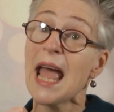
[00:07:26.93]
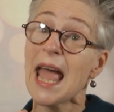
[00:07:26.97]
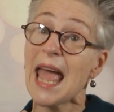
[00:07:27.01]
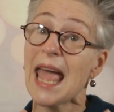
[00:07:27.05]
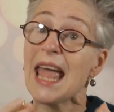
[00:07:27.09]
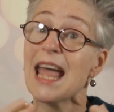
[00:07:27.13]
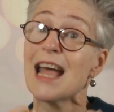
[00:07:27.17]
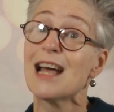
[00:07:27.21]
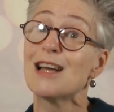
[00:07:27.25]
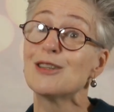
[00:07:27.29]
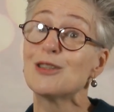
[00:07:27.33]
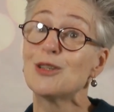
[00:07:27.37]

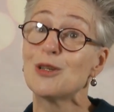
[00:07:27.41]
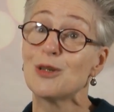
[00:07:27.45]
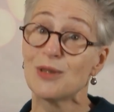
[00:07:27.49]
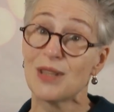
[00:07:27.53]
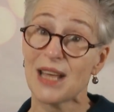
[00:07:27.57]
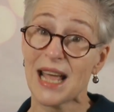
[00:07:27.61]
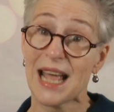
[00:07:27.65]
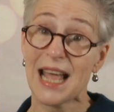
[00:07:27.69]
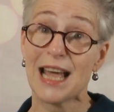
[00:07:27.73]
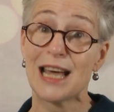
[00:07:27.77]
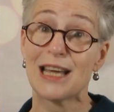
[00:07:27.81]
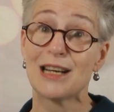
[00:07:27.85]
and to
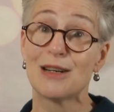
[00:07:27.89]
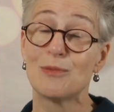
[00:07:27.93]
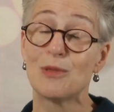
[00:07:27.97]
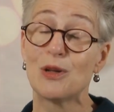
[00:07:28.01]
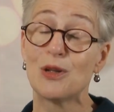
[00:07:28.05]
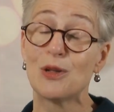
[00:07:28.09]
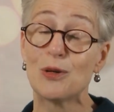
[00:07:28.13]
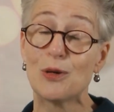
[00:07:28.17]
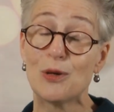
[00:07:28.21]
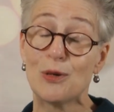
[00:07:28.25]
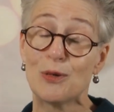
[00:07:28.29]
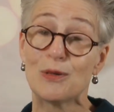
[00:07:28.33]
the
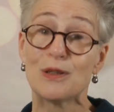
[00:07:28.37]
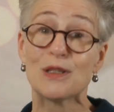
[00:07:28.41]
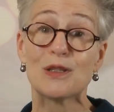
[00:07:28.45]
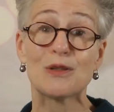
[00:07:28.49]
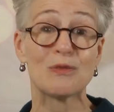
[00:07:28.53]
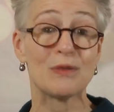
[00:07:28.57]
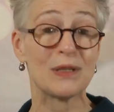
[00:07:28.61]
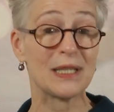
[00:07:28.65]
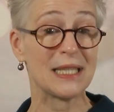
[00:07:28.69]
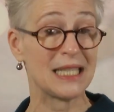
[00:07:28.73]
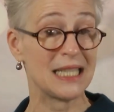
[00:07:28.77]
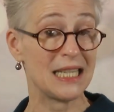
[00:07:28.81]
animal who is
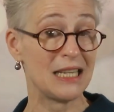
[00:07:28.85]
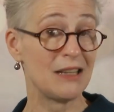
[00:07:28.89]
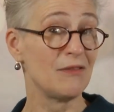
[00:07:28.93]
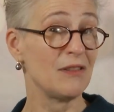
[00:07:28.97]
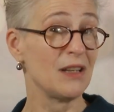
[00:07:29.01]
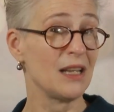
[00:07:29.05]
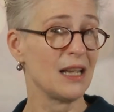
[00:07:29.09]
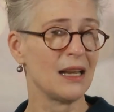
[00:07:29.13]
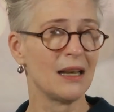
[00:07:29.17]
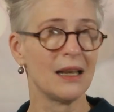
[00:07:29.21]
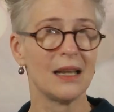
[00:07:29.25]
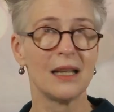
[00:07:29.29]

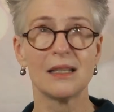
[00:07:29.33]
receiving it.